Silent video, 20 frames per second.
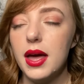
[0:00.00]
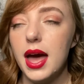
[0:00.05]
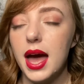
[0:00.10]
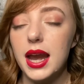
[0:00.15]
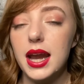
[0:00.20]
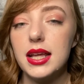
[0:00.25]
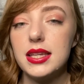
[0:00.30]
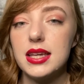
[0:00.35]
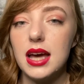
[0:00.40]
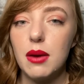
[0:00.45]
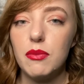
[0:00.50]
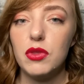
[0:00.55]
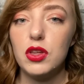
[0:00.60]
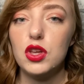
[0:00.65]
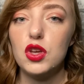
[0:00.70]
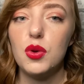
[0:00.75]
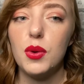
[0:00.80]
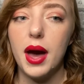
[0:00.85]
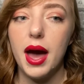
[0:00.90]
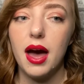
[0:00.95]
anytime that
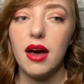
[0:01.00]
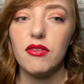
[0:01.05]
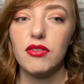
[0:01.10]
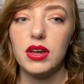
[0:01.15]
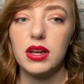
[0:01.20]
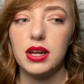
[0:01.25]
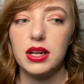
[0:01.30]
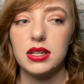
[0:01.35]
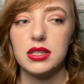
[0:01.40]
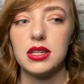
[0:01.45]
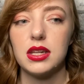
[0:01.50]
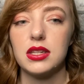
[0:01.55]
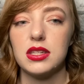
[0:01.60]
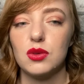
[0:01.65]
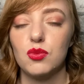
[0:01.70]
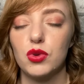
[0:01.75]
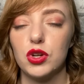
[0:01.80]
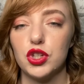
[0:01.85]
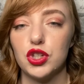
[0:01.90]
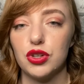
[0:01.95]
you have an instance
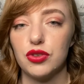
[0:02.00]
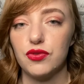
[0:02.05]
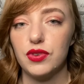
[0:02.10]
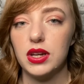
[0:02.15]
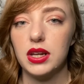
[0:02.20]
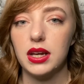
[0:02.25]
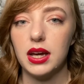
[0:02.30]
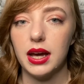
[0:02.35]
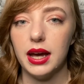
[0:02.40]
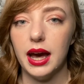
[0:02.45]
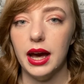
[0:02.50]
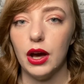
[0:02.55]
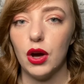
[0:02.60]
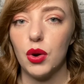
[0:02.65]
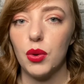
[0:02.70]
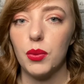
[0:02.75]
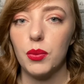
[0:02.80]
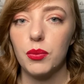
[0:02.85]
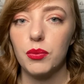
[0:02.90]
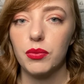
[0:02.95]
in which you're feeding a
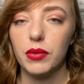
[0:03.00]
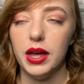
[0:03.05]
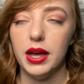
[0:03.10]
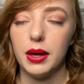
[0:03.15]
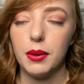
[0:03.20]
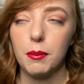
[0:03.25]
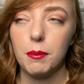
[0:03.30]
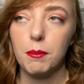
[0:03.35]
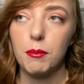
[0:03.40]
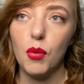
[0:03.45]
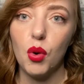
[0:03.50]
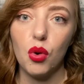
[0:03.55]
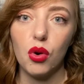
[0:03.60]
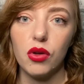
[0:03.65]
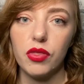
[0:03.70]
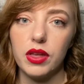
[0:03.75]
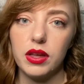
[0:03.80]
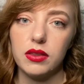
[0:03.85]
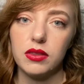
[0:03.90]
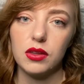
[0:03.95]
gecko like
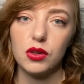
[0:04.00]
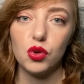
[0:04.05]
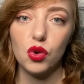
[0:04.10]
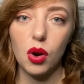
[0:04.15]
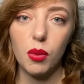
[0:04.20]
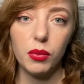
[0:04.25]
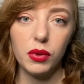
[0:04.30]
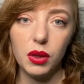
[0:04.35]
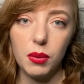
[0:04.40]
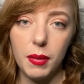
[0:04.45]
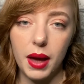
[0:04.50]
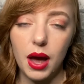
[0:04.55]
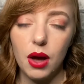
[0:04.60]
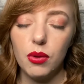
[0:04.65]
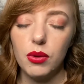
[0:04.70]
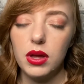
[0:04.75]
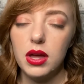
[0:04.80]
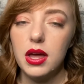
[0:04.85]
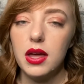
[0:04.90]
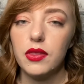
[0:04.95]
more than the normal
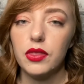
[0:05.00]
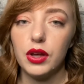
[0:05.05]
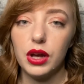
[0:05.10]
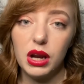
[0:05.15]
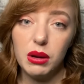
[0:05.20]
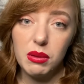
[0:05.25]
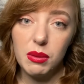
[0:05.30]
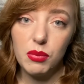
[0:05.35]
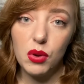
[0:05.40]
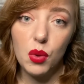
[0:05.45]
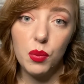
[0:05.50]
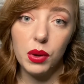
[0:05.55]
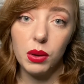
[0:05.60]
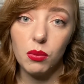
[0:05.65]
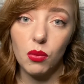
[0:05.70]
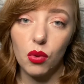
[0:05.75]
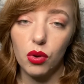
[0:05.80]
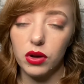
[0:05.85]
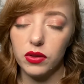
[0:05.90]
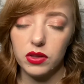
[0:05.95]
amount, they're going to be
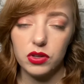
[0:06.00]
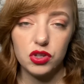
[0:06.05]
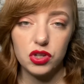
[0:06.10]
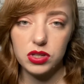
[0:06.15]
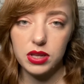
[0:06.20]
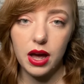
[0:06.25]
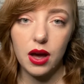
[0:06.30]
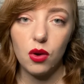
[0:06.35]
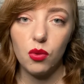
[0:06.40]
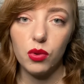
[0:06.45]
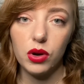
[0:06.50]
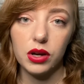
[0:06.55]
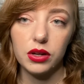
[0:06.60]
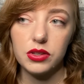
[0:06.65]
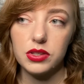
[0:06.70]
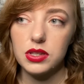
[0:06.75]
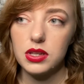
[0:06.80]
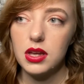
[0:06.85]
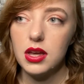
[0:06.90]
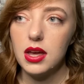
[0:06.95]
pooping more. That's just how it
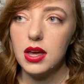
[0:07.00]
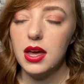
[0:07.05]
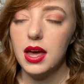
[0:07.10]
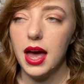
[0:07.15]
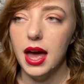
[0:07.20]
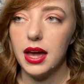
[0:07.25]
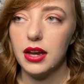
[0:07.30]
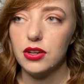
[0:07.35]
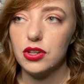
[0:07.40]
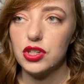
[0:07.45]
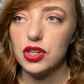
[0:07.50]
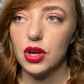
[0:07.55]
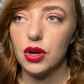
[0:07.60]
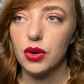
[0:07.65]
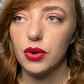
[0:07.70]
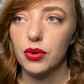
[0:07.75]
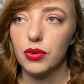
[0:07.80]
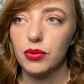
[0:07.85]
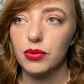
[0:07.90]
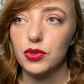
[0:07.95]
works. And
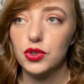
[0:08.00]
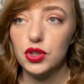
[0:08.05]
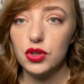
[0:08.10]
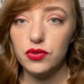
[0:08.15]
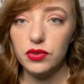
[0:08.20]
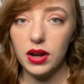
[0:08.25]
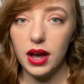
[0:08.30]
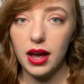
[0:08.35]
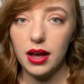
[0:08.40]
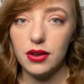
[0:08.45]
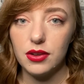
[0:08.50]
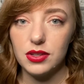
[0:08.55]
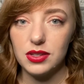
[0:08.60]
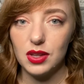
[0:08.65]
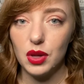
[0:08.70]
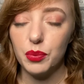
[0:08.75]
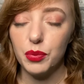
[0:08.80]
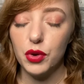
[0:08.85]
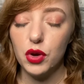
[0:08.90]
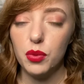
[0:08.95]
so juveniles,
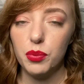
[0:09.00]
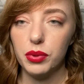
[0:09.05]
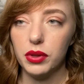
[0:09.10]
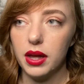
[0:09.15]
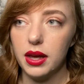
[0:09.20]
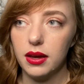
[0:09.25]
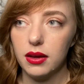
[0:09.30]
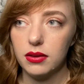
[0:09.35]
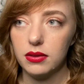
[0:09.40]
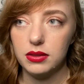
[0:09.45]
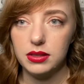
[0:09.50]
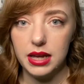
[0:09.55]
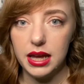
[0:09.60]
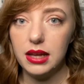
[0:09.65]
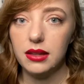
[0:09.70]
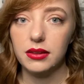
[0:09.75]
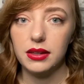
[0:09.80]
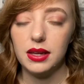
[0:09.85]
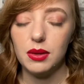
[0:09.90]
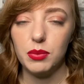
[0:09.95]
they'll poop like
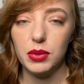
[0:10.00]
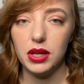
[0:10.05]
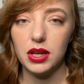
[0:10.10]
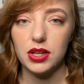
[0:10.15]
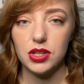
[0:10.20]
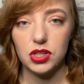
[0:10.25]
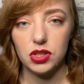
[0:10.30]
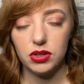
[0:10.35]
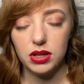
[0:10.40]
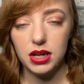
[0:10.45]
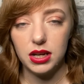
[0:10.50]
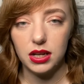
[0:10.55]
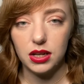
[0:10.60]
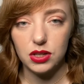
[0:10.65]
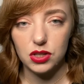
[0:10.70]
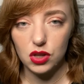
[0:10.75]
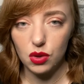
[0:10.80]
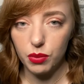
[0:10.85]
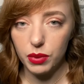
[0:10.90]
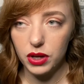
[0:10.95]
daily because they're eating
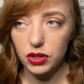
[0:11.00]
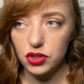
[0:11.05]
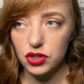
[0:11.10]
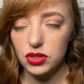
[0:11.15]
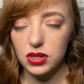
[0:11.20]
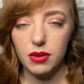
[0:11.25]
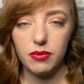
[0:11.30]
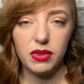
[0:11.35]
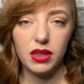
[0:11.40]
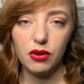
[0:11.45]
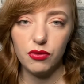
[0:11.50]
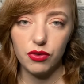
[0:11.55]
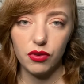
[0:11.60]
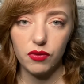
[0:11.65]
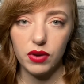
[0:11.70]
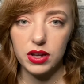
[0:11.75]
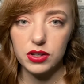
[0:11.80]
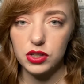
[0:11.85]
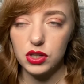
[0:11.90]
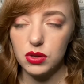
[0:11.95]
so much. Same thing for
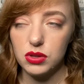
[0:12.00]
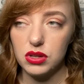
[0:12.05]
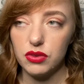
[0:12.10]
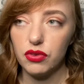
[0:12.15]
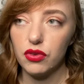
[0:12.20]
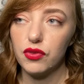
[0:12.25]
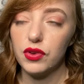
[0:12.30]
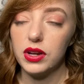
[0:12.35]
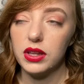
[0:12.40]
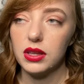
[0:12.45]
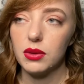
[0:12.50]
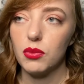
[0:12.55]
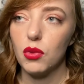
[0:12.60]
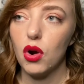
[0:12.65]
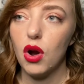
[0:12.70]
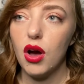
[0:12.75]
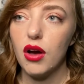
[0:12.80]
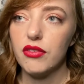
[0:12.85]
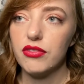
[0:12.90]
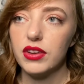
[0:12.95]
rescues if you're feeding them more
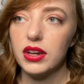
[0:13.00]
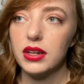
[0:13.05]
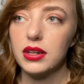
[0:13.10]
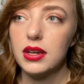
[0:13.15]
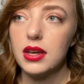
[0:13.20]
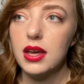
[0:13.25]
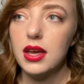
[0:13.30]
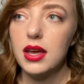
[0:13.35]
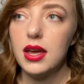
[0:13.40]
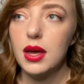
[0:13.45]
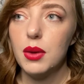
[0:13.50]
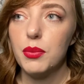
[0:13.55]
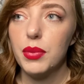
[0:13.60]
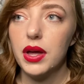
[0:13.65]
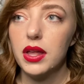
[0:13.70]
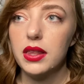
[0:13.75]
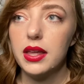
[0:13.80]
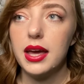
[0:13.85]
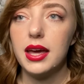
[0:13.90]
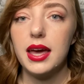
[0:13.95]
often.
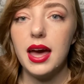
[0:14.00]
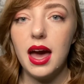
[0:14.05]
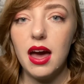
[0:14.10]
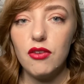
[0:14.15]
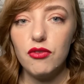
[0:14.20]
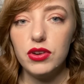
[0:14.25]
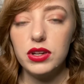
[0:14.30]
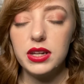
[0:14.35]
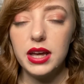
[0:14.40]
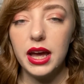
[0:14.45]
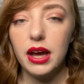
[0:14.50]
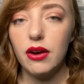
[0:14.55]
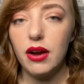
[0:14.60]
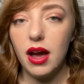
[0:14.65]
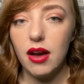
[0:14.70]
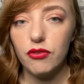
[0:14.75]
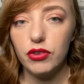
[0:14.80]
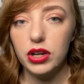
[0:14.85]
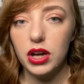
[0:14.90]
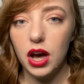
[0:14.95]
But like every day or
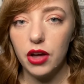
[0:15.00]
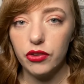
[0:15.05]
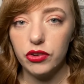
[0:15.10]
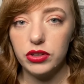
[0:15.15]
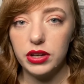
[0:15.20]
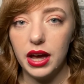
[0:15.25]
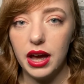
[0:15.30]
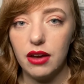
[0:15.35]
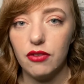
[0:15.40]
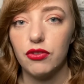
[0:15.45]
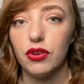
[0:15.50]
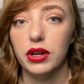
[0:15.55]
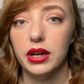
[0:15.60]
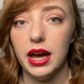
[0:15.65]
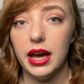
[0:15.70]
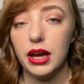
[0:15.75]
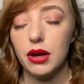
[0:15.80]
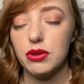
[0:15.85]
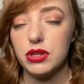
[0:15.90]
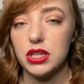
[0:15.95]
every other day for
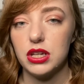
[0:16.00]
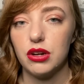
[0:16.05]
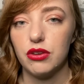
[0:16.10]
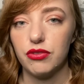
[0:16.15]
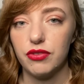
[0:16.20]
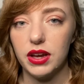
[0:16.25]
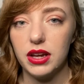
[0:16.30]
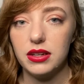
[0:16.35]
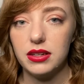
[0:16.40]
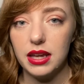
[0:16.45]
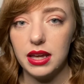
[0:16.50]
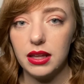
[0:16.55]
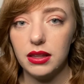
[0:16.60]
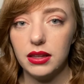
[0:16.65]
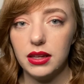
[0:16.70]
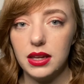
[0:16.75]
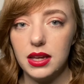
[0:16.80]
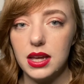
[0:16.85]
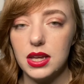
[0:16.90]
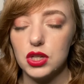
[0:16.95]
geckos that are fed
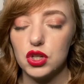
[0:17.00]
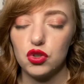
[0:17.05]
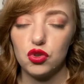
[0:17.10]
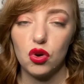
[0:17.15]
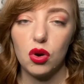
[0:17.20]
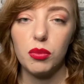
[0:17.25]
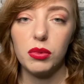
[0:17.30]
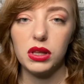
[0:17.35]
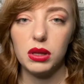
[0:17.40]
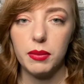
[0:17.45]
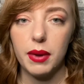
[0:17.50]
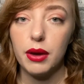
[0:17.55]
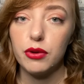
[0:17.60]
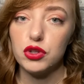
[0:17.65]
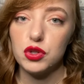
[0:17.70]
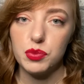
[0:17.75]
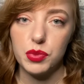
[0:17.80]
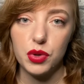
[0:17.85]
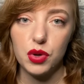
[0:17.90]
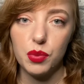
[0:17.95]
daily is a normal amount
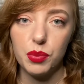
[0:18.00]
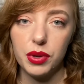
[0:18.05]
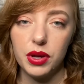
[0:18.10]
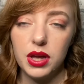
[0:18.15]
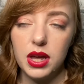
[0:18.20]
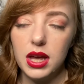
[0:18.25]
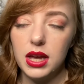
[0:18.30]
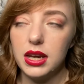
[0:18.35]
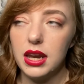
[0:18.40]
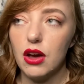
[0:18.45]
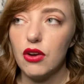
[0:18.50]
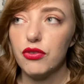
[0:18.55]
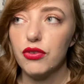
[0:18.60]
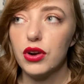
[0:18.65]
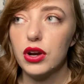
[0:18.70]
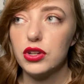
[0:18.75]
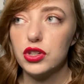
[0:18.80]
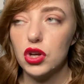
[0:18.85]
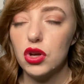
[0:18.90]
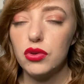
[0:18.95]
to poop. Now
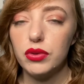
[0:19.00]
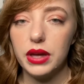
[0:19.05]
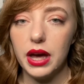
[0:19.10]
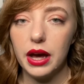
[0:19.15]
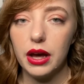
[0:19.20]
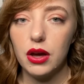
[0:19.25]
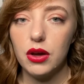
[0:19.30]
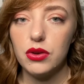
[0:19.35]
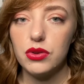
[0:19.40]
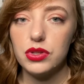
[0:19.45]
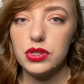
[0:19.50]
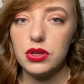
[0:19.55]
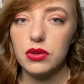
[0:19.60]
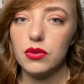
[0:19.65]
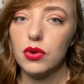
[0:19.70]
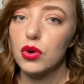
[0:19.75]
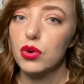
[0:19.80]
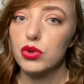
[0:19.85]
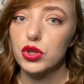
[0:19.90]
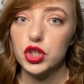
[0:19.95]
for adult geckos,
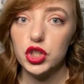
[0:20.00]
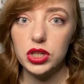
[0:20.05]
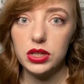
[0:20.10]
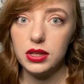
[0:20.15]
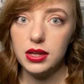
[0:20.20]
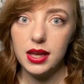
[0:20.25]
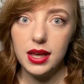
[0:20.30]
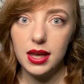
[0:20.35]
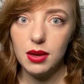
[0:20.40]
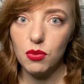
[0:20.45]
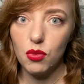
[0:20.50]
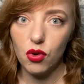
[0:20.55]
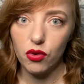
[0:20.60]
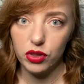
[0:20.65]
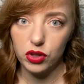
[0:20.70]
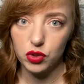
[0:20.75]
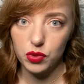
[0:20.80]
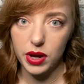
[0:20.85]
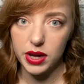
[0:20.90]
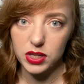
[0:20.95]
who shouldn't eat more
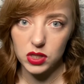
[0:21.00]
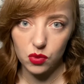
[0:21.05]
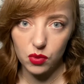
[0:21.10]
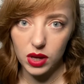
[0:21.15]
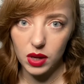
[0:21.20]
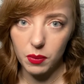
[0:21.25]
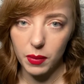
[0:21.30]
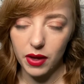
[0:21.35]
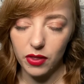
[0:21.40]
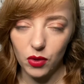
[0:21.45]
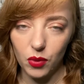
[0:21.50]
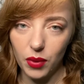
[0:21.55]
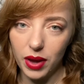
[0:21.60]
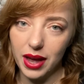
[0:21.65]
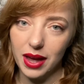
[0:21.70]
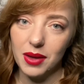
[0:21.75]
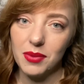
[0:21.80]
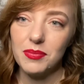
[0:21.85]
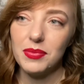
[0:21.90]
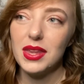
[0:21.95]
than twice a week, by the
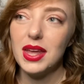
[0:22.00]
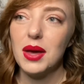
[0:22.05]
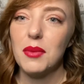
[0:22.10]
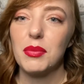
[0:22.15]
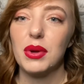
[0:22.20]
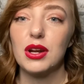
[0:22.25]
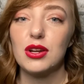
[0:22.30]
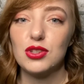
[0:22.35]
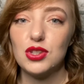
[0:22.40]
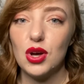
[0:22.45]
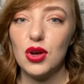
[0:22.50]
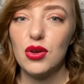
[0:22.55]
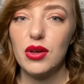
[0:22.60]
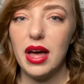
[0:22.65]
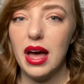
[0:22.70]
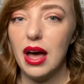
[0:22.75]
way, but adult